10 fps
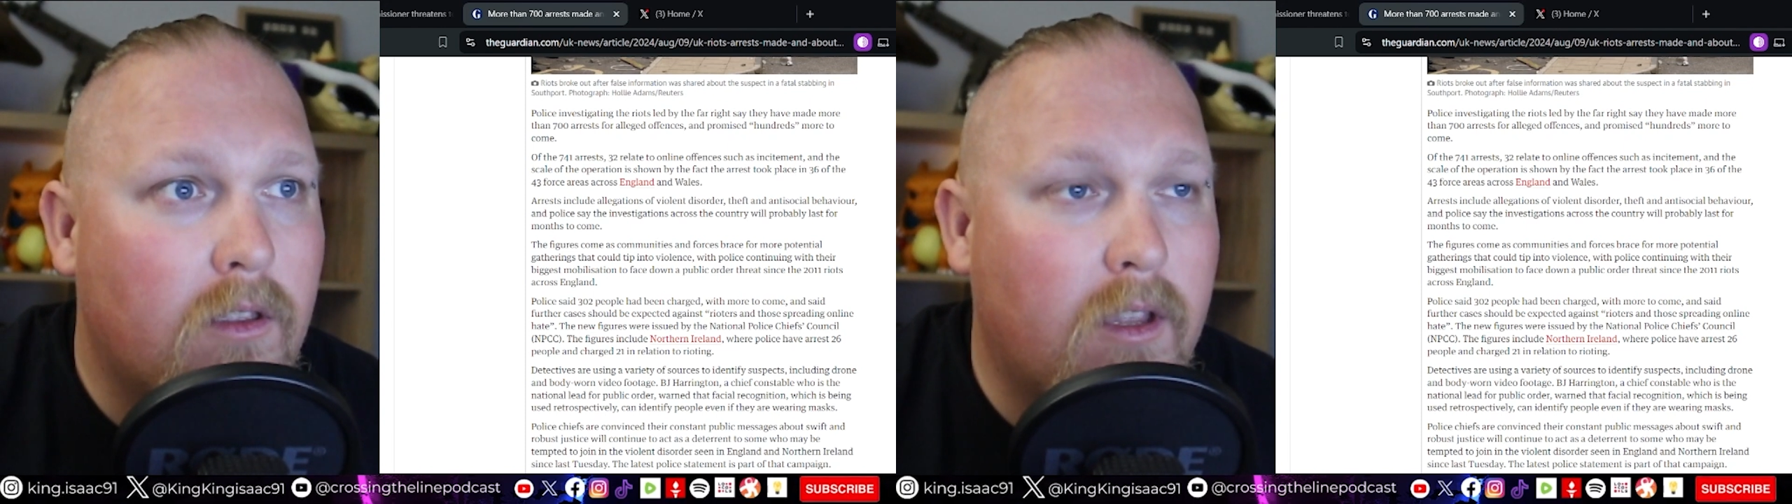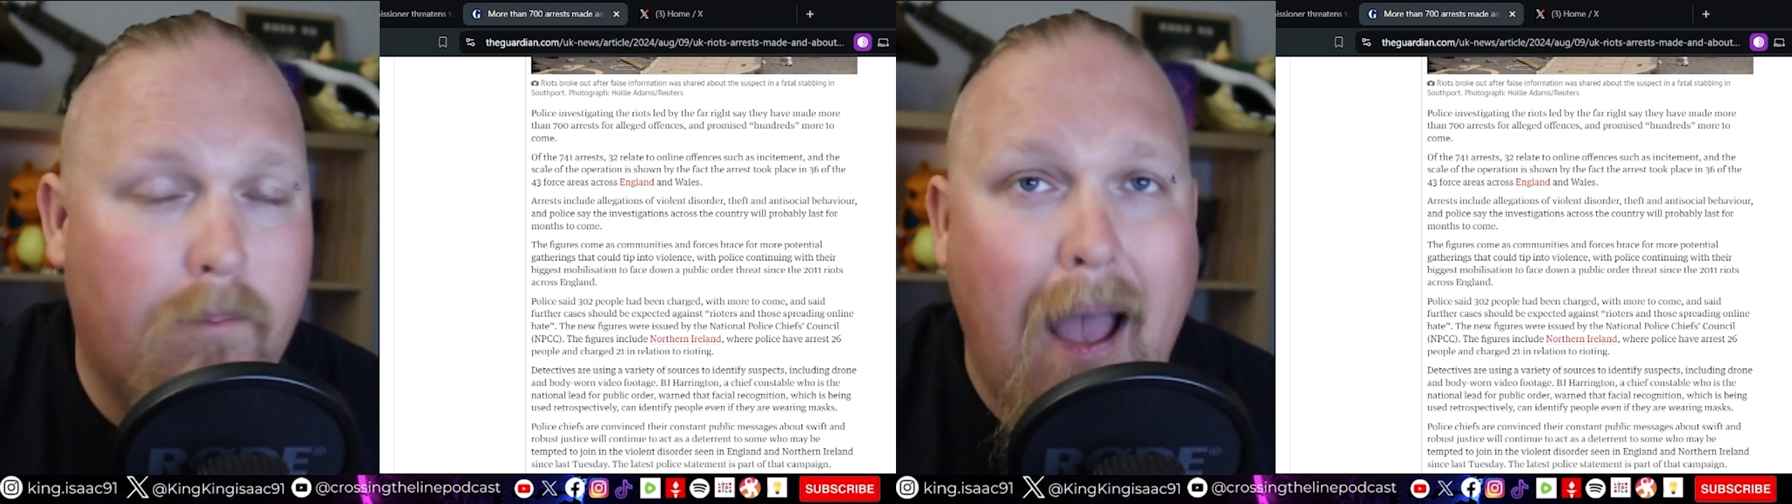
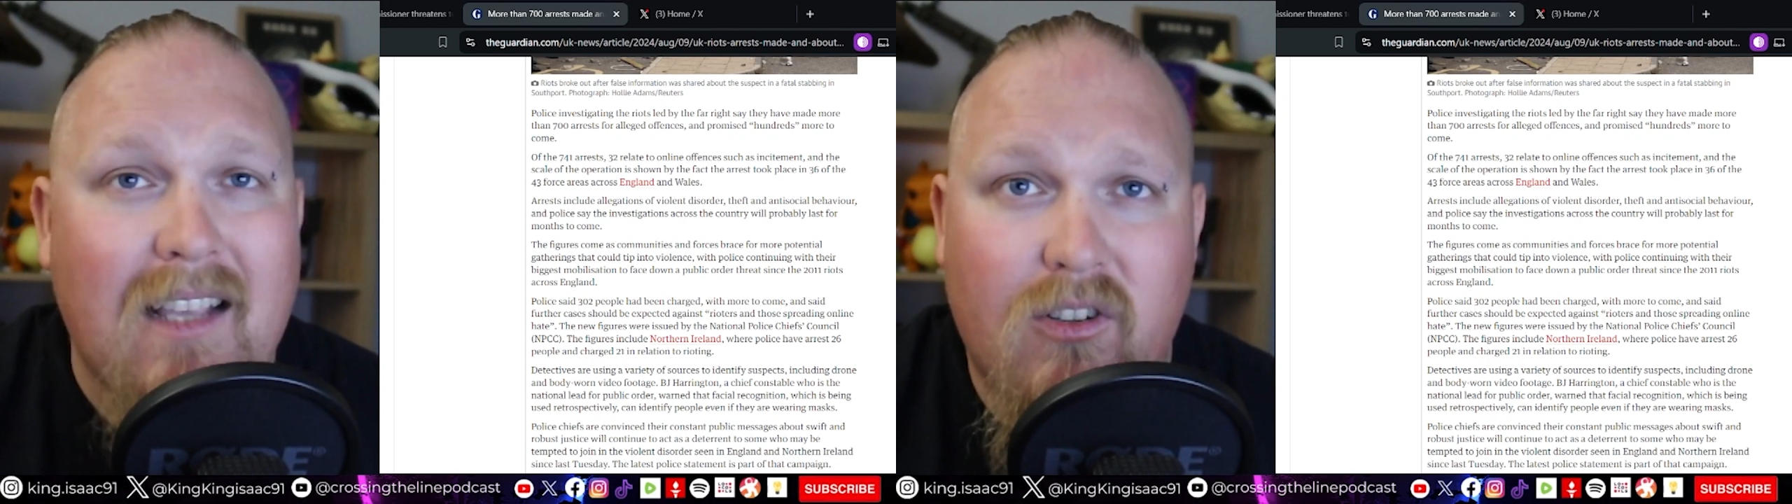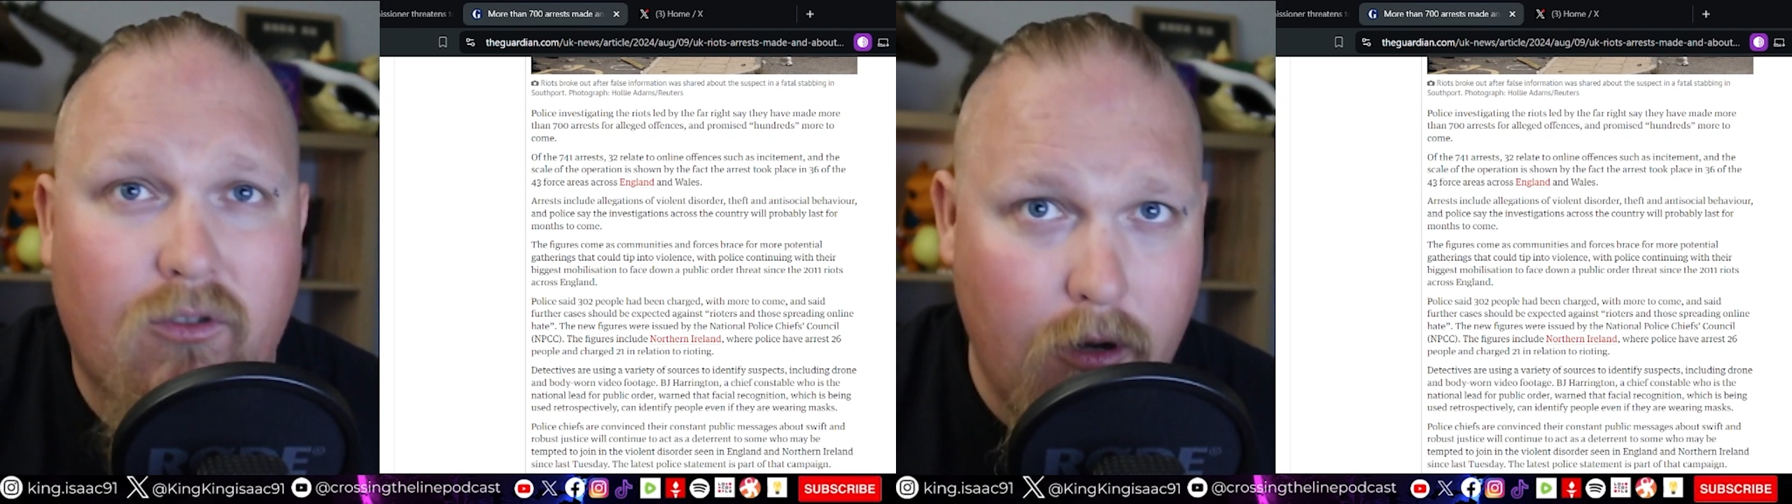the
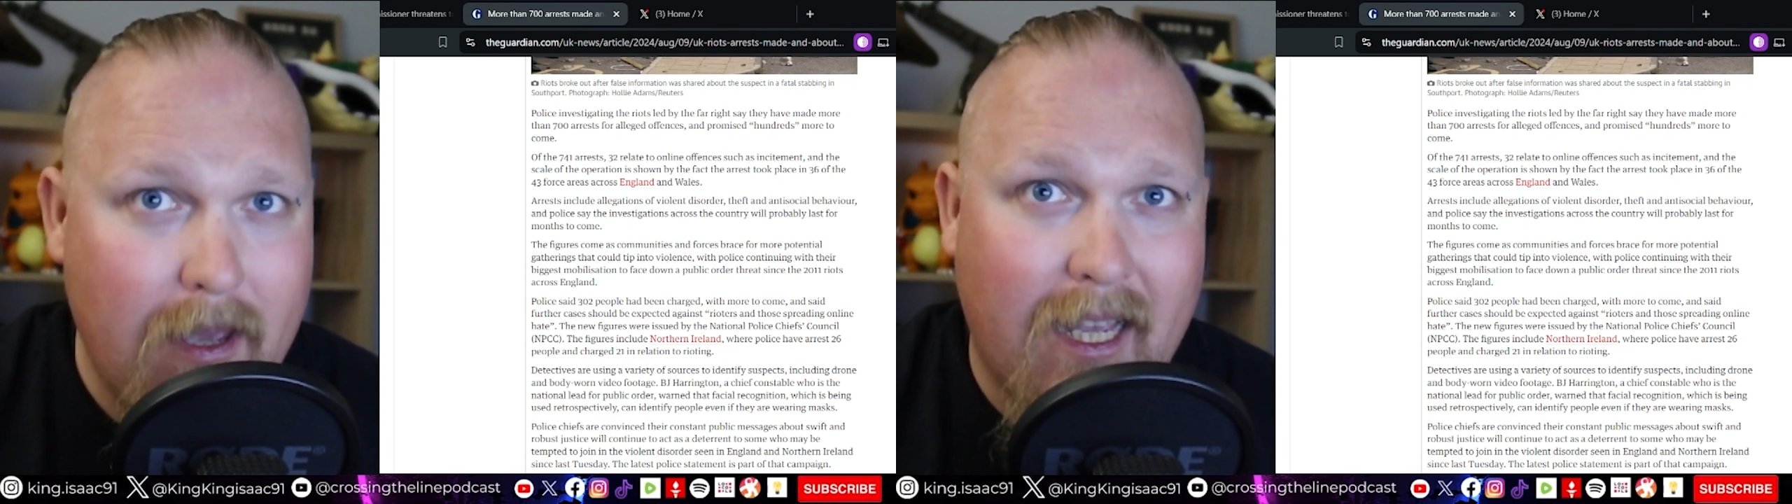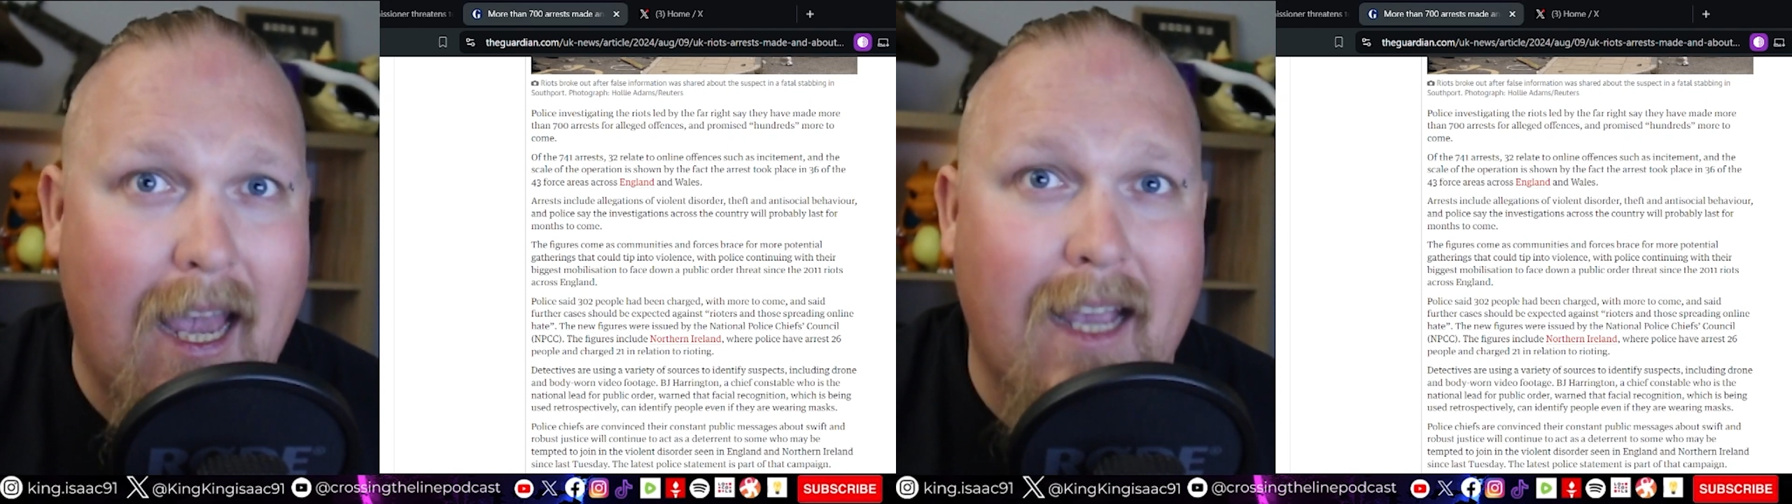mass
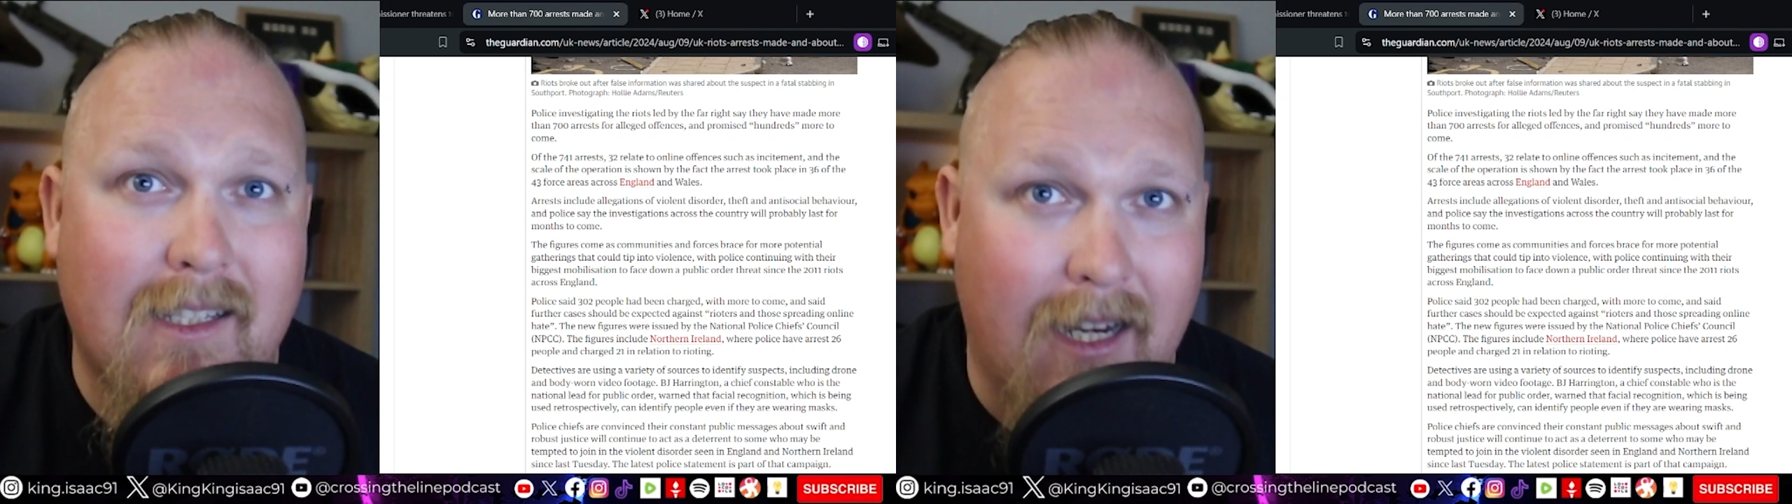grooming gangs